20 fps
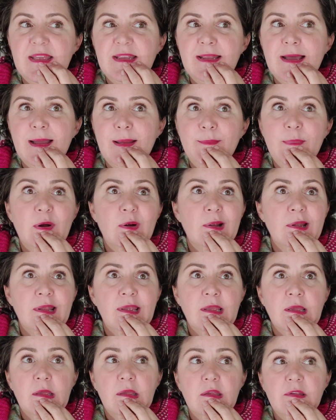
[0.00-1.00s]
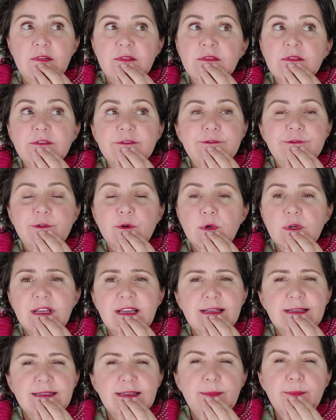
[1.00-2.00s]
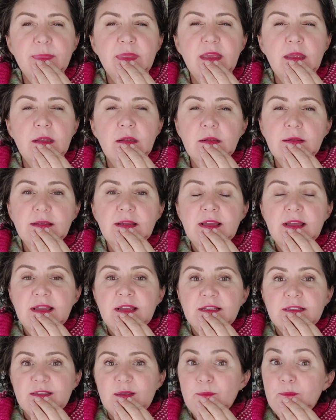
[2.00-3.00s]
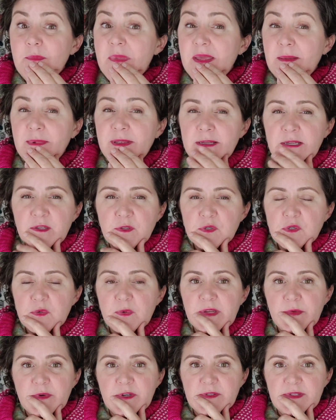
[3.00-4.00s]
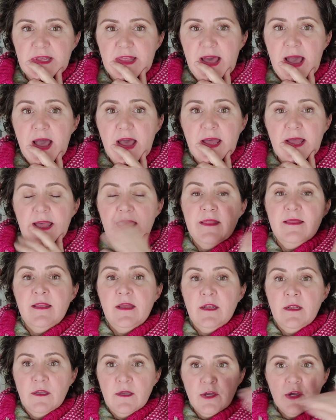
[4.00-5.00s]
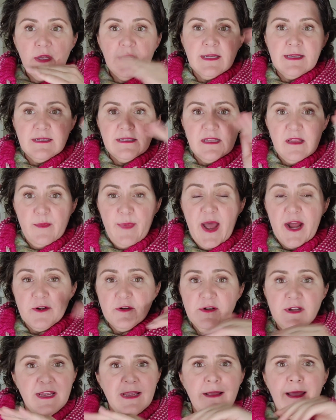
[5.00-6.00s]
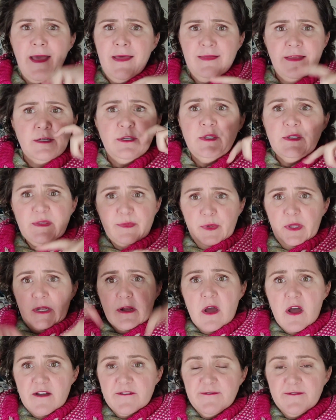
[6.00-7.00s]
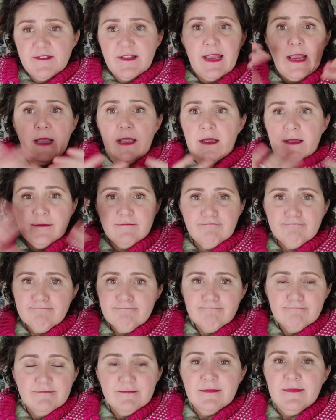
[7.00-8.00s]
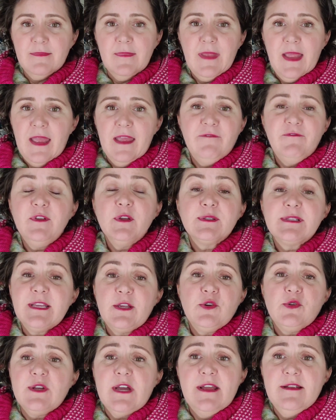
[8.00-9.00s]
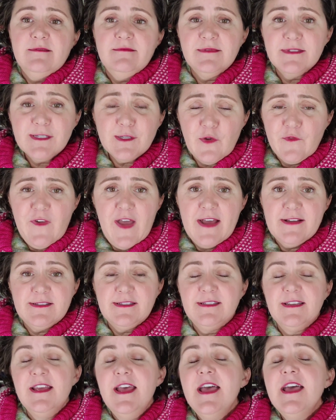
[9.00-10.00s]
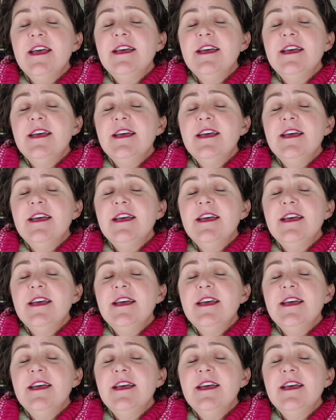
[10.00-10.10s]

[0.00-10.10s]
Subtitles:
I'm already at 40 something. So maybe another 20 rows of that, and then you get into the patterning, and then you split off. Like, it feels like you're done so fast.